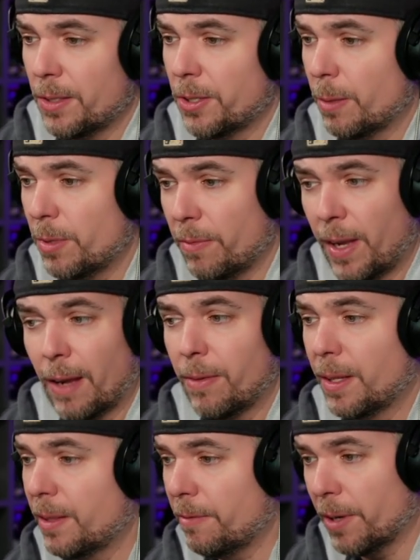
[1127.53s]
terms of
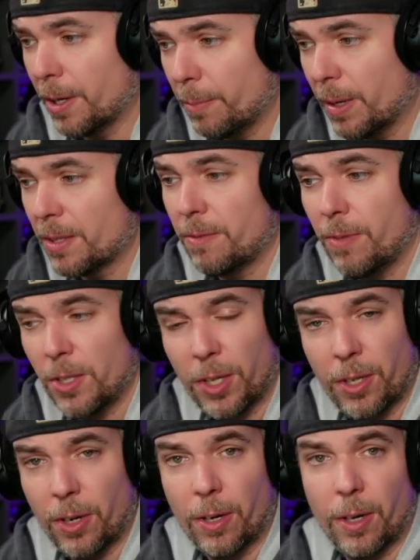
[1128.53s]
having the very best vision
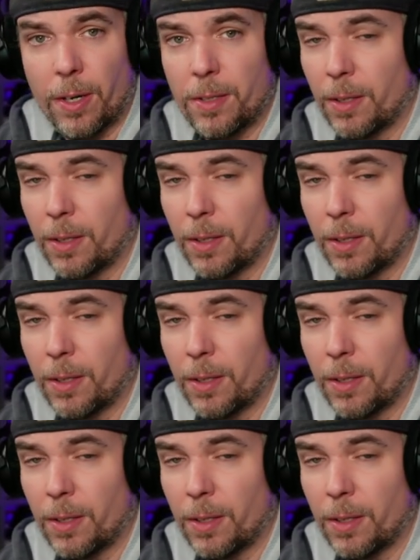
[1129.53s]
cards,